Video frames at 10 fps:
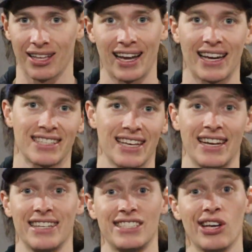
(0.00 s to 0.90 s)
like I said,
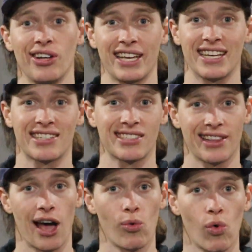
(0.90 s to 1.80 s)
until it gets to
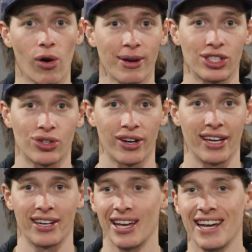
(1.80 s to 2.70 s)
that warming
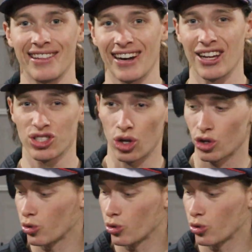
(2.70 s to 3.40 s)
trend. Then I start